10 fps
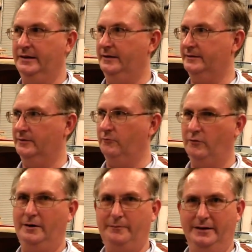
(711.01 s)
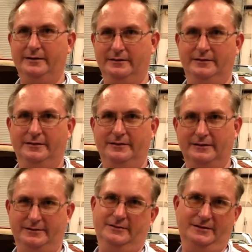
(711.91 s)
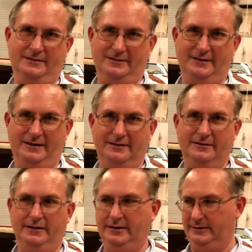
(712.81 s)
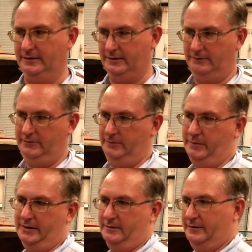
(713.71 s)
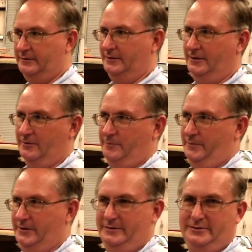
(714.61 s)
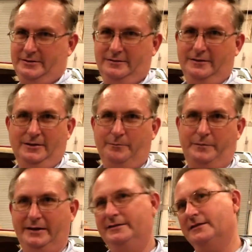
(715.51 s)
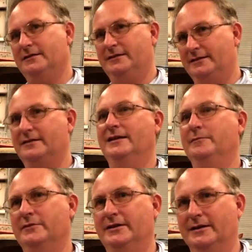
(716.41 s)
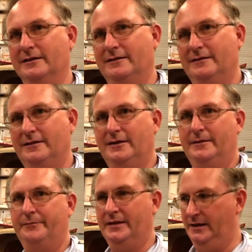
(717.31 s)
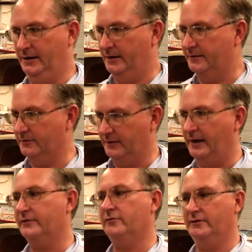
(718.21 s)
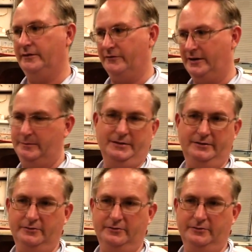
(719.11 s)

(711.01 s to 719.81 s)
and saying, what makes this such a success? And then can we make this air engine basically the same thing? And so that's why we've kept it